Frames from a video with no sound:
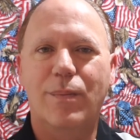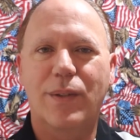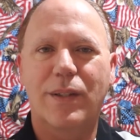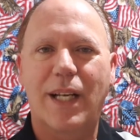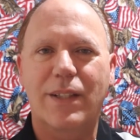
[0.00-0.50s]

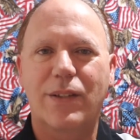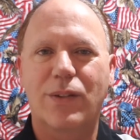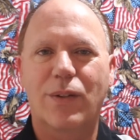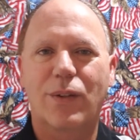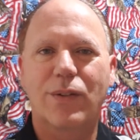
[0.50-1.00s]
protections
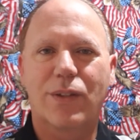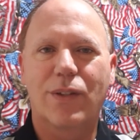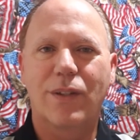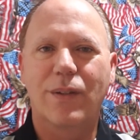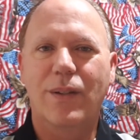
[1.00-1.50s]
or
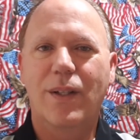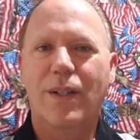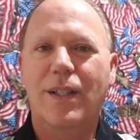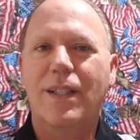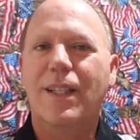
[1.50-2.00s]
certain
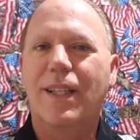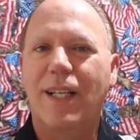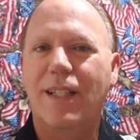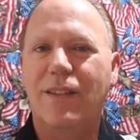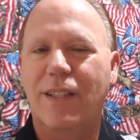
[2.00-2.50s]

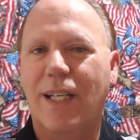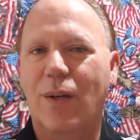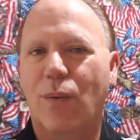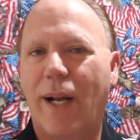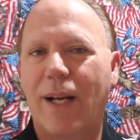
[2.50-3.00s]
things to get
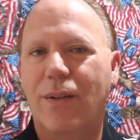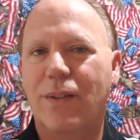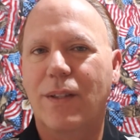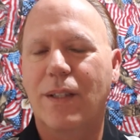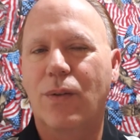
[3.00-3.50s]

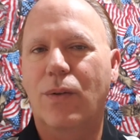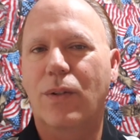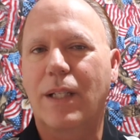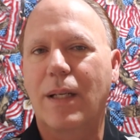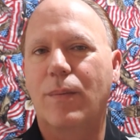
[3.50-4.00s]
around in order
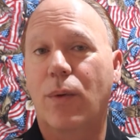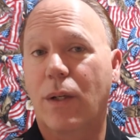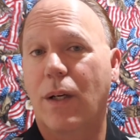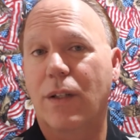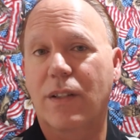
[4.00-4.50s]
to get more
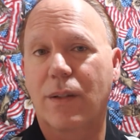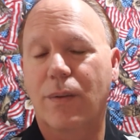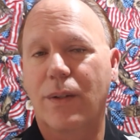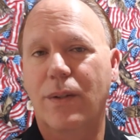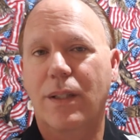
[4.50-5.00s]
cars on the
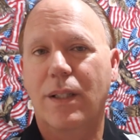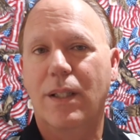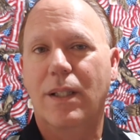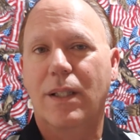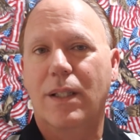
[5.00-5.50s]
road.
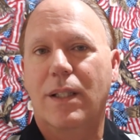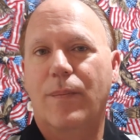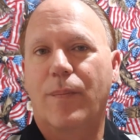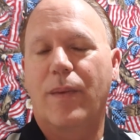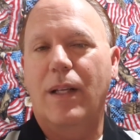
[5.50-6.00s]

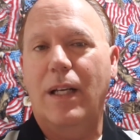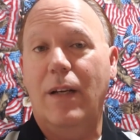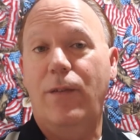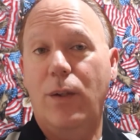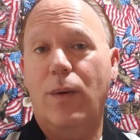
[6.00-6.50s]

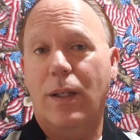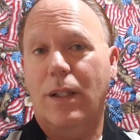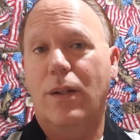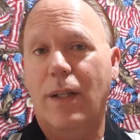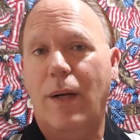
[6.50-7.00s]
If you want to
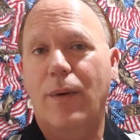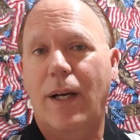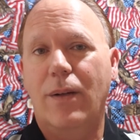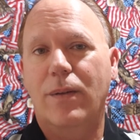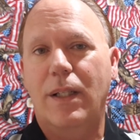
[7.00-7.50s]
go that
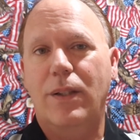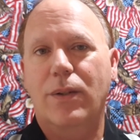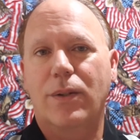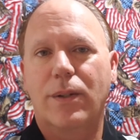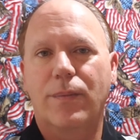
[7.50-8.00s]
route and
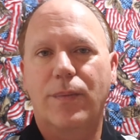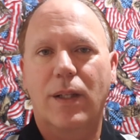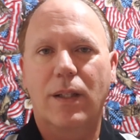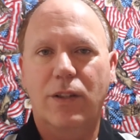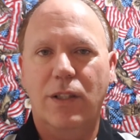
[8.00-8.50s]
you're a
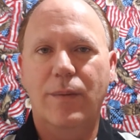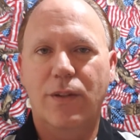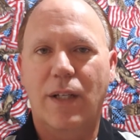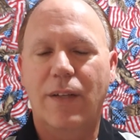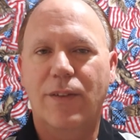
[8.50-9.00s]
legitimate
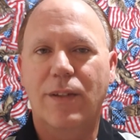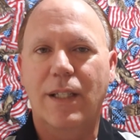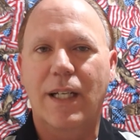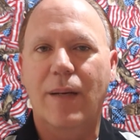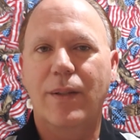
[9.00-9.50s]
driver,
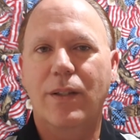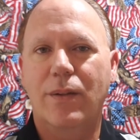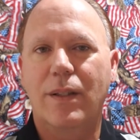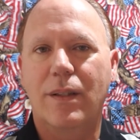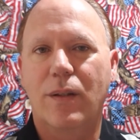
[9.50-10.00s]
and I've been
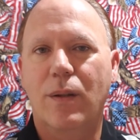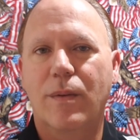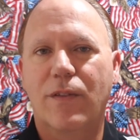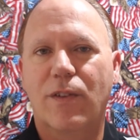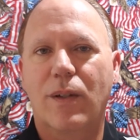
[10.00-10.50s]
doing
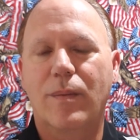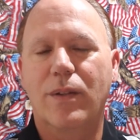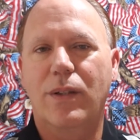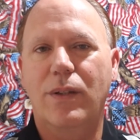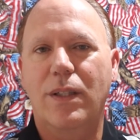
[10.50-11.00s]
Uber for
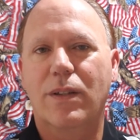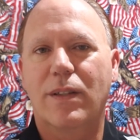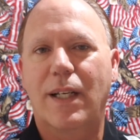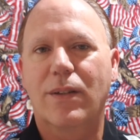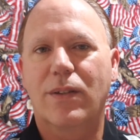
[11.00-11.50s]
almost 2 years
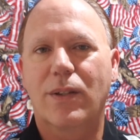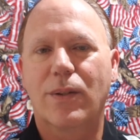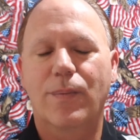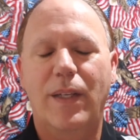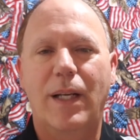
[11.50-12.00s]
now,
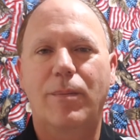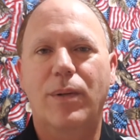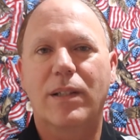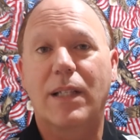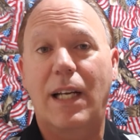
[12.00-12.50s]
and
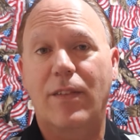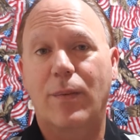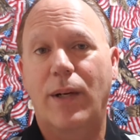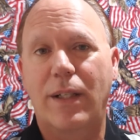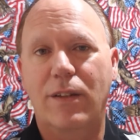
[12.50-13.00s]
plus I have a
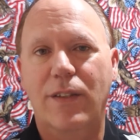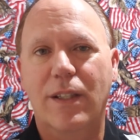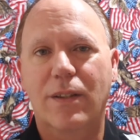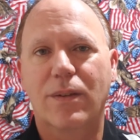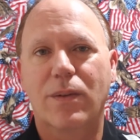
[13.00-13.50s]
brand new
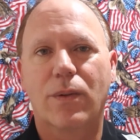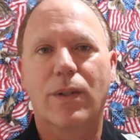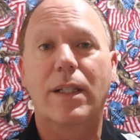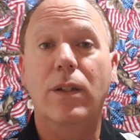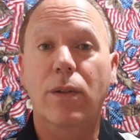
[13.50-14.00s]
vehicle or
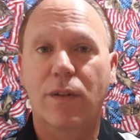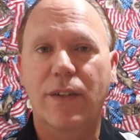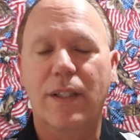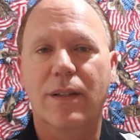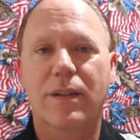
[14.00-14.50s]
a newer
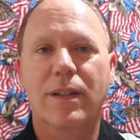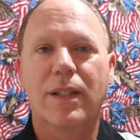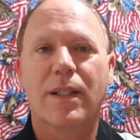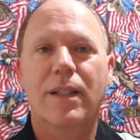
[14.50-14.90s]
vehicle,